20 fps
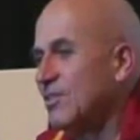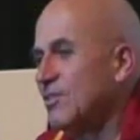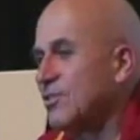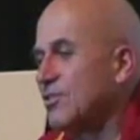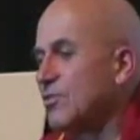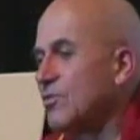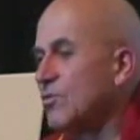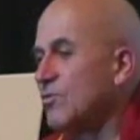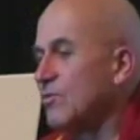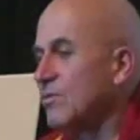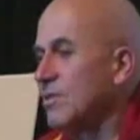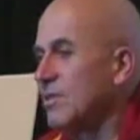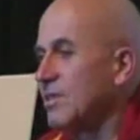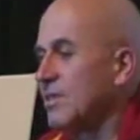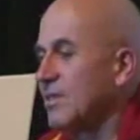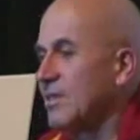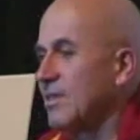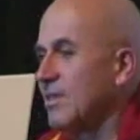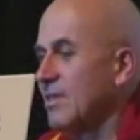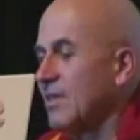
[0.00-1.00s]
So,
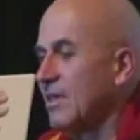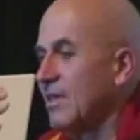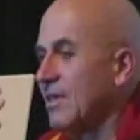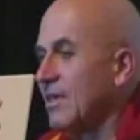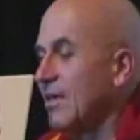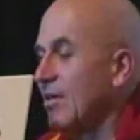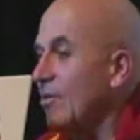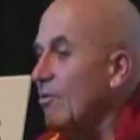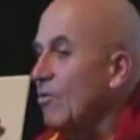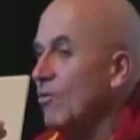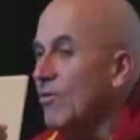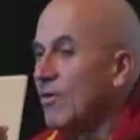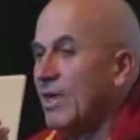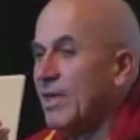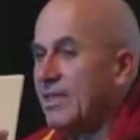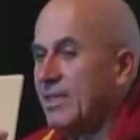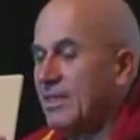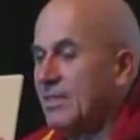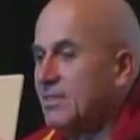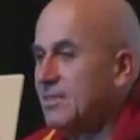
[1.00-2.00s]
or
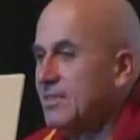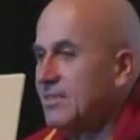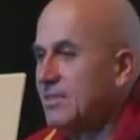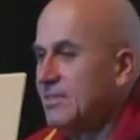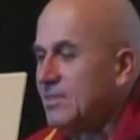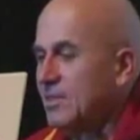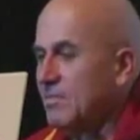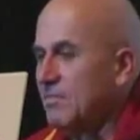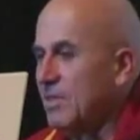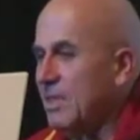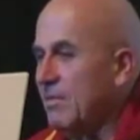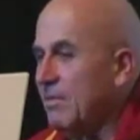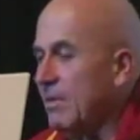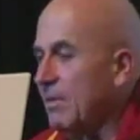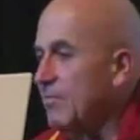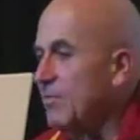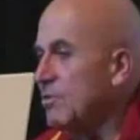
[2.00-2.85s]
I can see some a,